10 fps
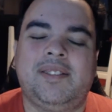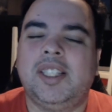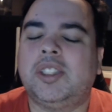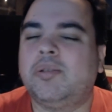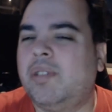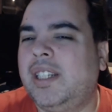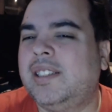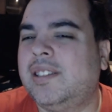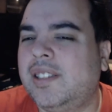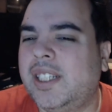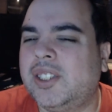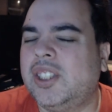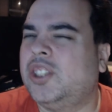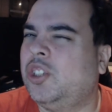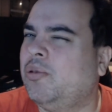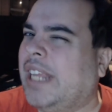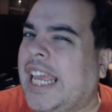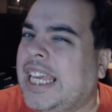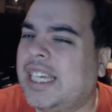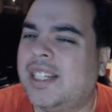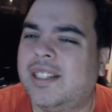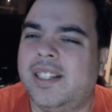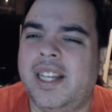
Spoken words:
This one is unique.